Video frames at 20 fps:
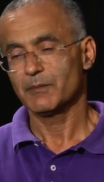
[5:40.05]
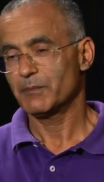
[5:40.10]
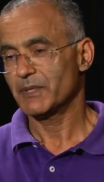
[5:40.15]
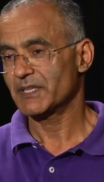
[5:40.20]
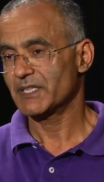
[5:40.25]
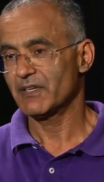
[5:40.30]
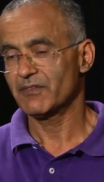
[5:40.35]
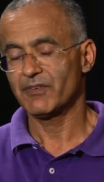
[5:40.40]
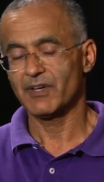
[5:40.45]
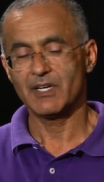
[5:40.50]

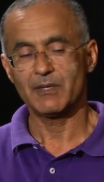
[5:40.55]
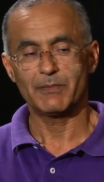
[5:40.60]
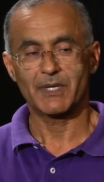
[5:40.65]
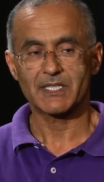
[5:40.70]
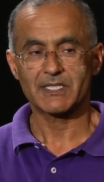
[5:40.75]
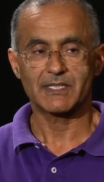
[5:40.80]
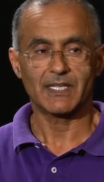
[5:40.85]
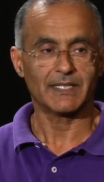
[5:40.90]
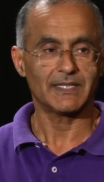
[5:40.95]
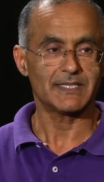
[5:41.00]
but they're very
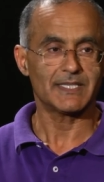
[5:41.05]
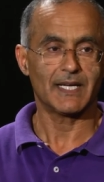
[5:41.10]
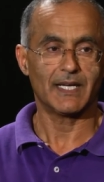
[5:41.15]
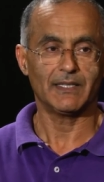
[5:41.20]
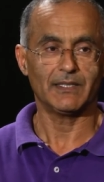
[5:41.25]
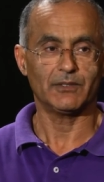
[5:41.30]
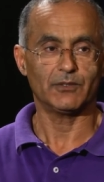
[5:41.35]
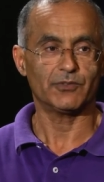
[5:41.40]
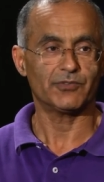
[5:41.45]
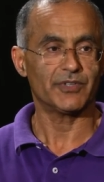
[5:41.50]
much like
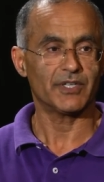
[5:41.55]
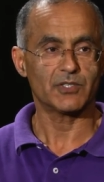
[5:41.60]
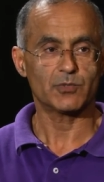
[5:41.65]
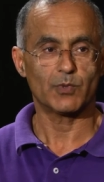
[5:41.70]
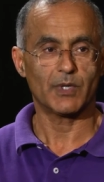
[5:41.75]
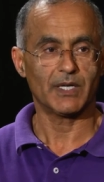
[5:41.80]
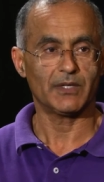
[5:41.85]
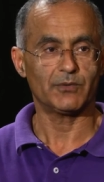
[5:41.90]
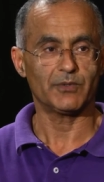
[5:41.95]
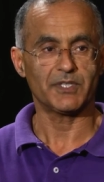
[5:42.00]
Italian or
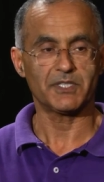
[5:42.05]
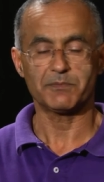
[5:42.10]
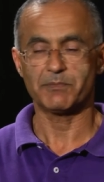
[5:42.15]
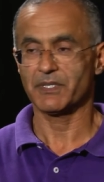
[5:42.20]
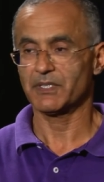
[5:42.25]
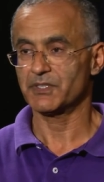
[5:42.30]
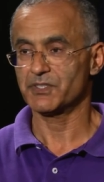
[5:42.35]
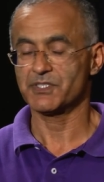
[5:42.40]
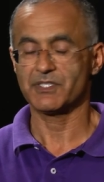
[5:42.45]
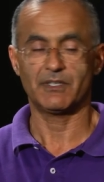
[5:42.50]
French wineries
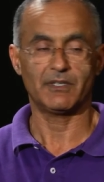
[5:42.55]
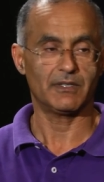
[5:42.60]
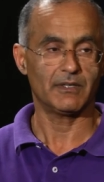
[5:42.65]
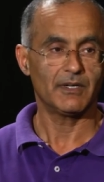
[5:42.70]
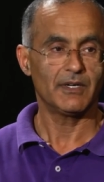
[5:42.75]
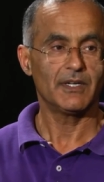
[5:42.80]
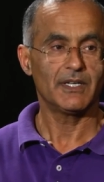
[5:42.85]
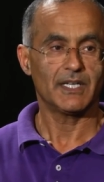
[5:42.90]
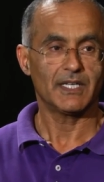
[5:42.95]
because they're